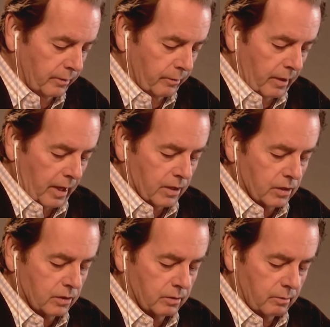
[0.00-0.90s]

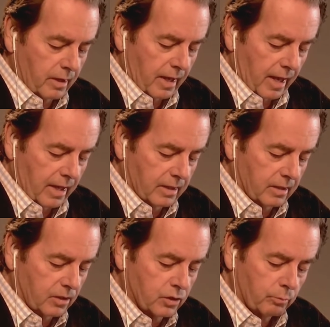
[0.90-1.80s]
and
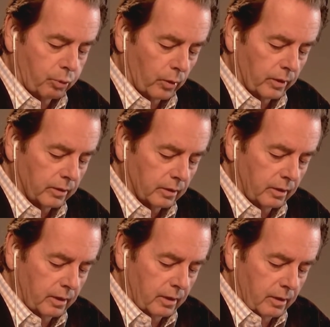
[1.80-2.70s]
is important,
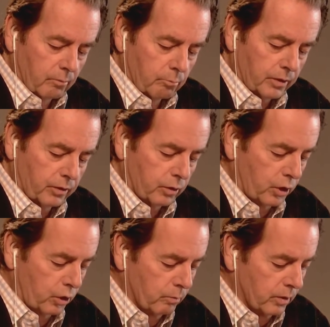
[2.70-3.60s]
but the
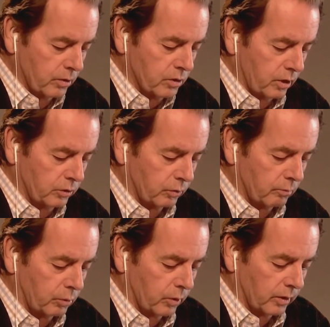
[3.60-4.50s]
humor is also
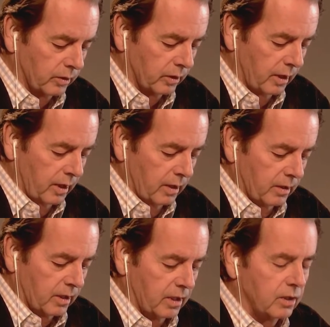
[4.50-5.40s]
important. The kids